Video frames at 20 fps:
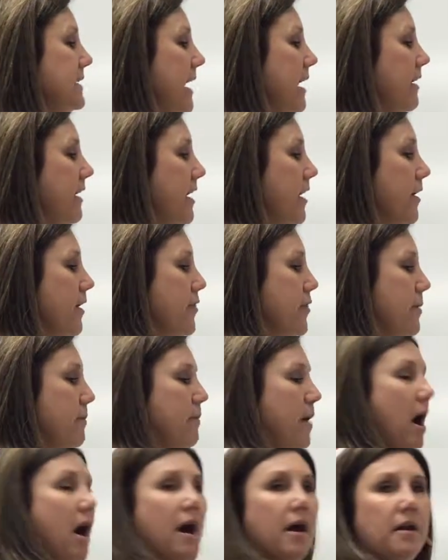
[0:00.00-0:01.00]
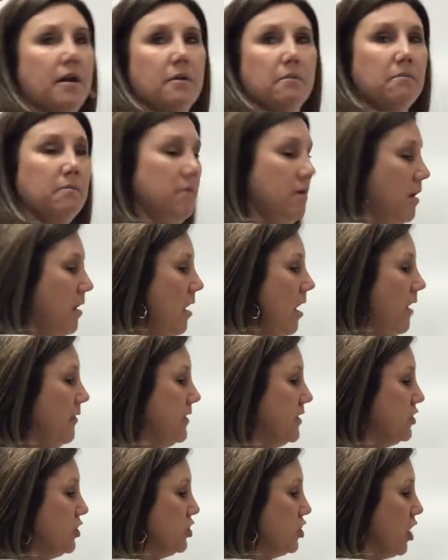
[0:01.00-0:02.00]
Down here at the bottom, on
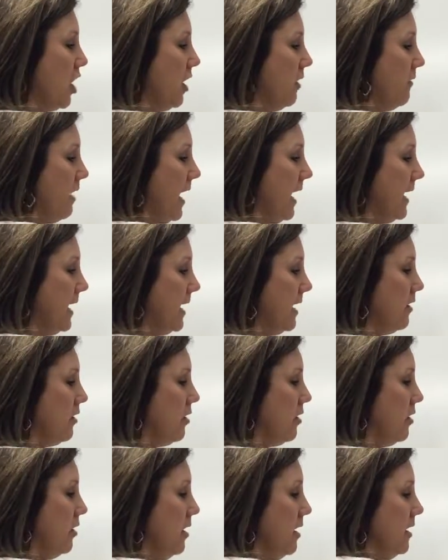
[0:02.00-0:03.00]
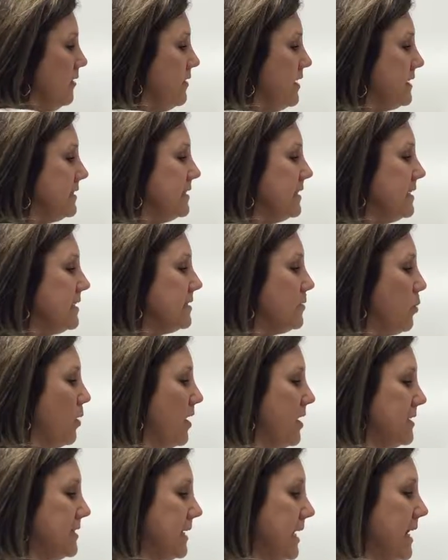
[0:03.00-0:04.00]
this chart right here, this is
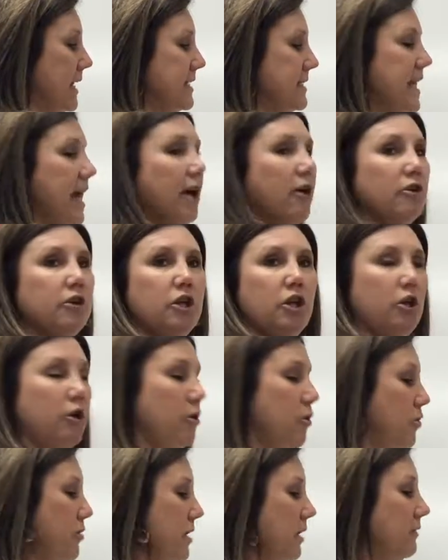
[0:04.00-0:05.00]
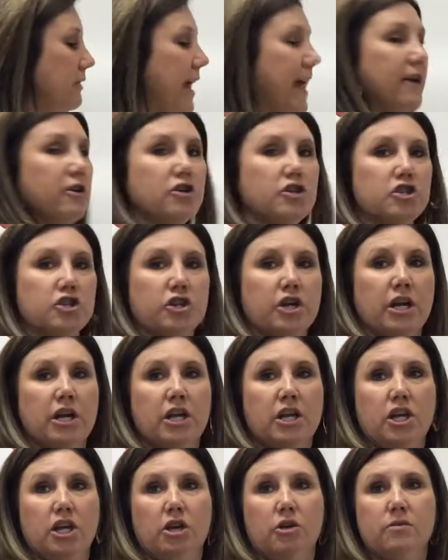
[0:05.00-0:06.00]
where it's going to tell you the letters you're going
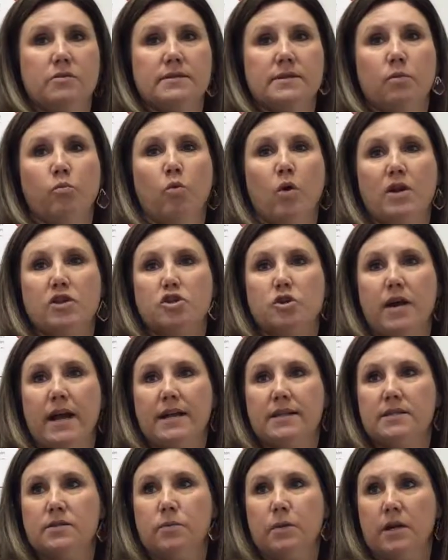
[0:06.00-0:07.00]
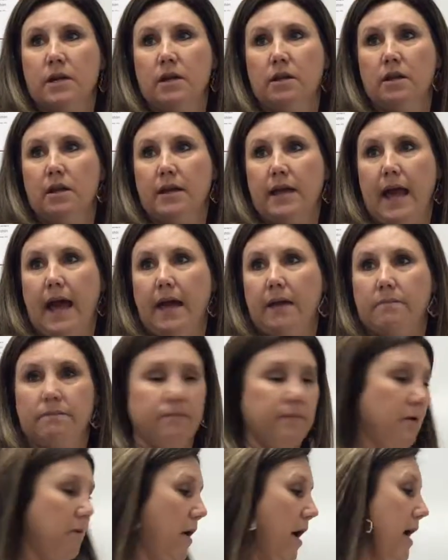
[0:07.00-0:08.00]
to use and what traits we're going to look at,
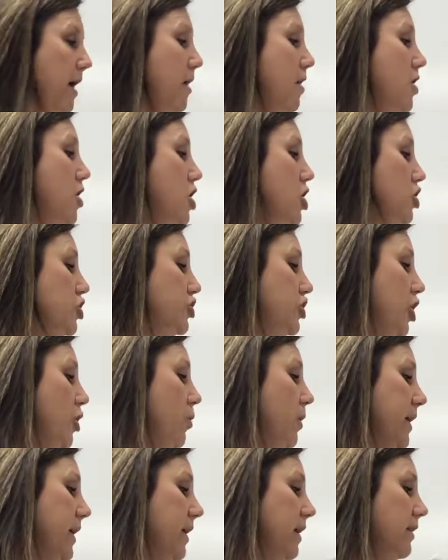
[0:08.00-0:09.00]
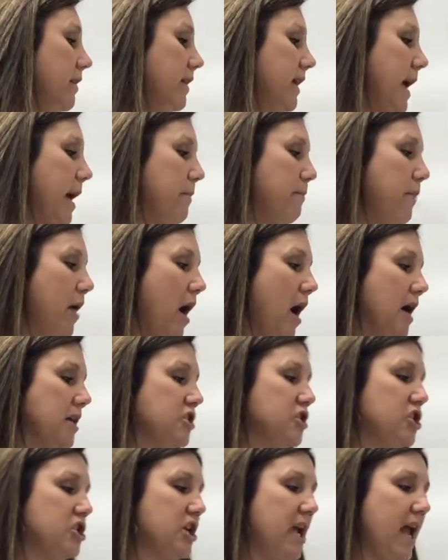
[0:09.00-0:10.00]
okay? So we're going to look at
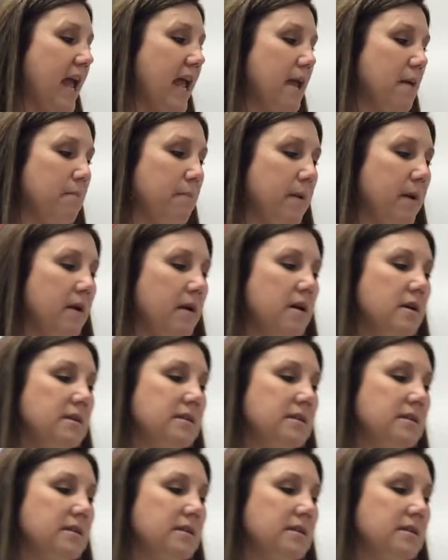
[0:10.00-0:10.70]
pod shape.